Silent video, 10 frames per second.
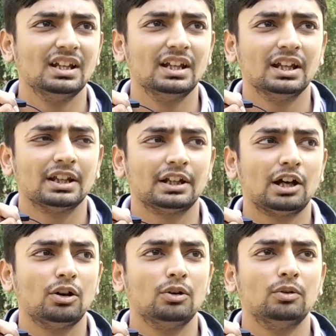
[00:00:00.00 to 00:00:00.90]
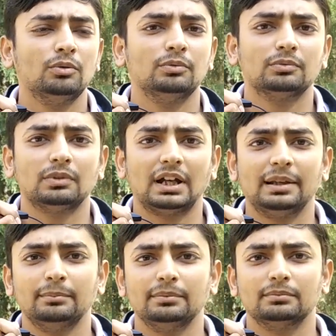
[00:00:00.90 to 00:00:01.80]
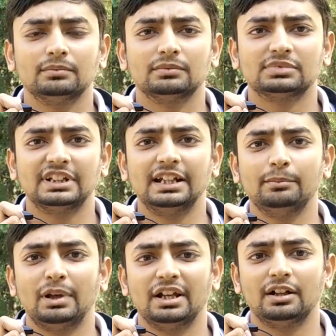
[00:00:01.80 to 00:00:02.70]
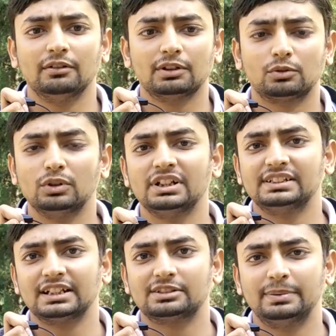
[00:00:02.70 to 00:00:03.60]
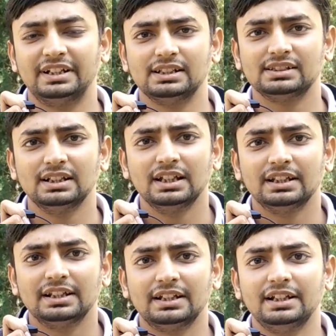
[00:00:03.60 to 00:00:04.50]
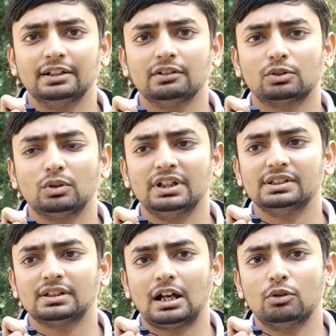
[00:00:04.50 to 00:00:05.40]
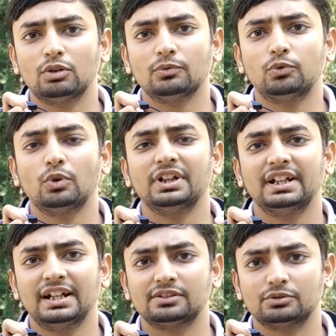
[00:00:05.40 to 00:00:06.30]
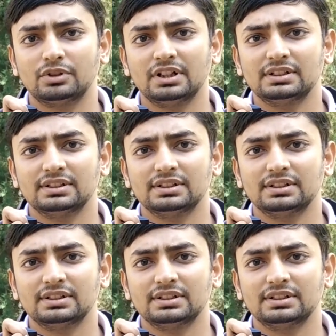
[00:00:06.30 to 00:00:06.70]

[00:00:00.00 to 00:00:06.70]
Now I'm sharing our college experience, that in our college out of 49 students,